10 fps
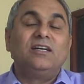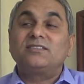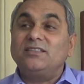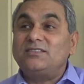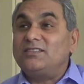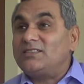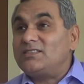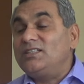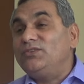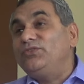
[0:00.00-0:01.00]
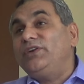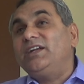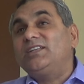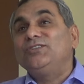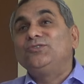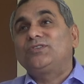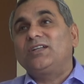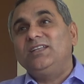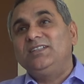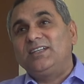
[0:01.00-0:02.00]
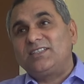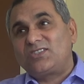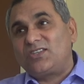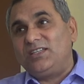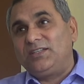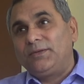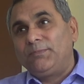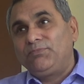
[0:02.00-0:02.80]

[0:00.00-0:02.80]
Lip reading: Since this is the weight neutral industry,